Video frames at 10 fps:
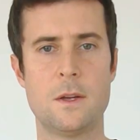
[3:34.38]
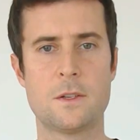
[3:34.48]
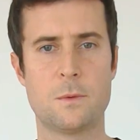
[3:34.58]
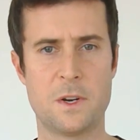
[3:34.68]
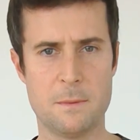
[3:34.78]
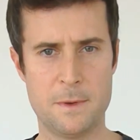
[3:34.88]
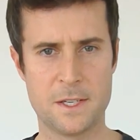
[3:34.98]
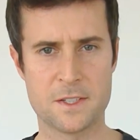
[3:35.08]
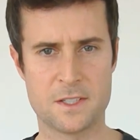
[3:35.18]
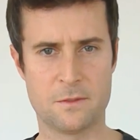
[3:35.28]
So one of the
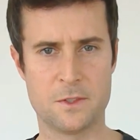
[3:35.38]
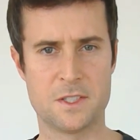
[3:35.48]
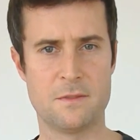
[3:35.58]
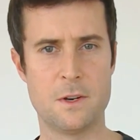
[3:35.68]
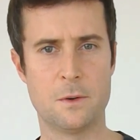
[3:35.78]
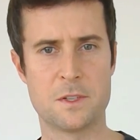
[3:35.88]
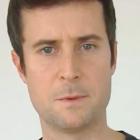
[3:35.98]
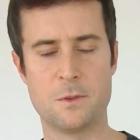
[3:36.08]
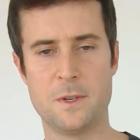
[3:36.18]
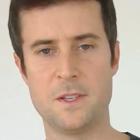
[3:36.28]
biggest differences I've noticed
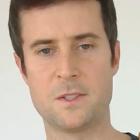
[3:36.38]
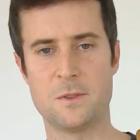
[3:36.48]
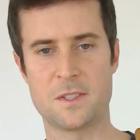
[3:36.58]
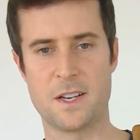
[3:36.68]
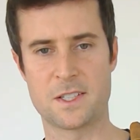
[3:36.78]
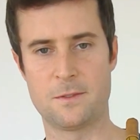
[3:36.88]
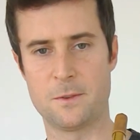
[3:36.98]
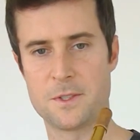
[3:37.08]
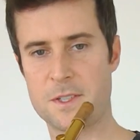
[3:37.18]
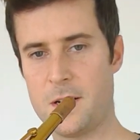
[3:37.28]
between these two
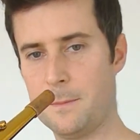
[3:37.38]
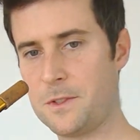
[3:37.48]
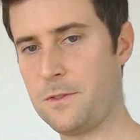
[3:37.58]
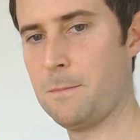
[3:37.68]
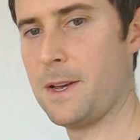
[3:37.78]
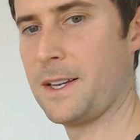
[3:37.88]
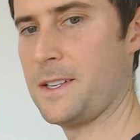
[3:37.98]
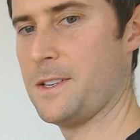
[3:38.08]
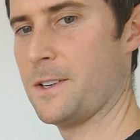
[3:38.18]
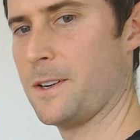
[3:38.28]
saxophones comes from back
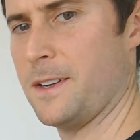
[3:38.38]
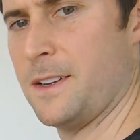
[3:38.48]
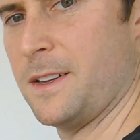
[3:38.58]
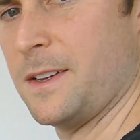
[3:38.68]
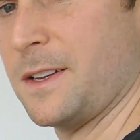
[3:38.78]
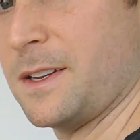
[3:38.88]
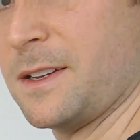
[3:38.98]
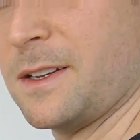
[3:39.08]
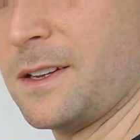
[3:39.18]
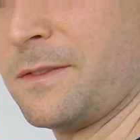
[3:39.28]
here.
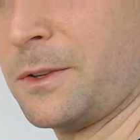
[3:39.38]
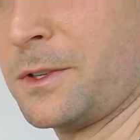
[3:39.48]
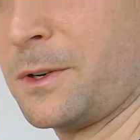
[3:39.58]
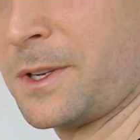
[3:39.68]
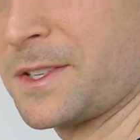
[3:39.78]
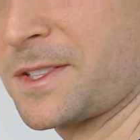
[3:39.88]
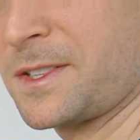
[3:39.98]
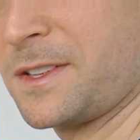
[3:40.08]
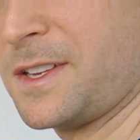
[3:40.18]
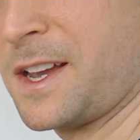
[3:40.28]
If you'll
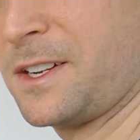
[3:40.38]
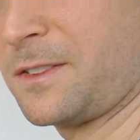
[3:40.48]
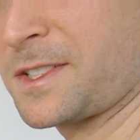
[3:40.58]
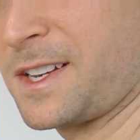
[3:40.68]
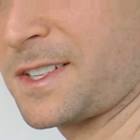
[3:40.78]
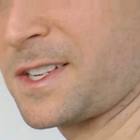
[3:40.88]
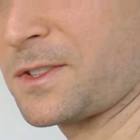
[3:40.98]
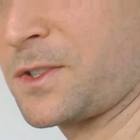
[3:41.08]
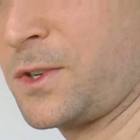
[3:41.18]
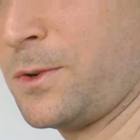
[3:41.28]
notice, the Adolphe Sax
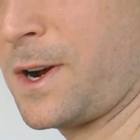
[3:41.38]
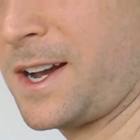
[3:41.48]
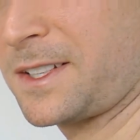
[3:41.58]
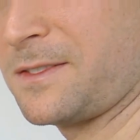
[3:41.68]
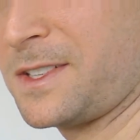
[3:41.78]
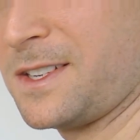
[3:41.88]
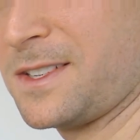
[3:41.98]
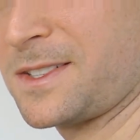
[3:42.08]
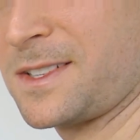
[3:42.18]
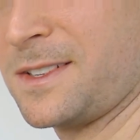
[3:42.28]
has 2 octave
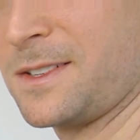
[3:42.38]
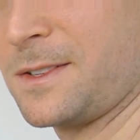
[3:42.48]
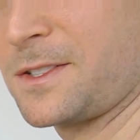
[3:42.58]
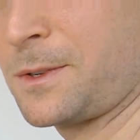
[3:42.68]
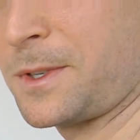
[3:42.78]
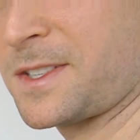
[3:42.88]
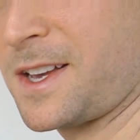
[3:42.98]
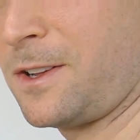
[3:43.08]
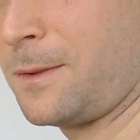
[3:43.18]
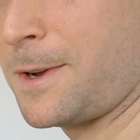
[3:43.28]
keys. So what's that all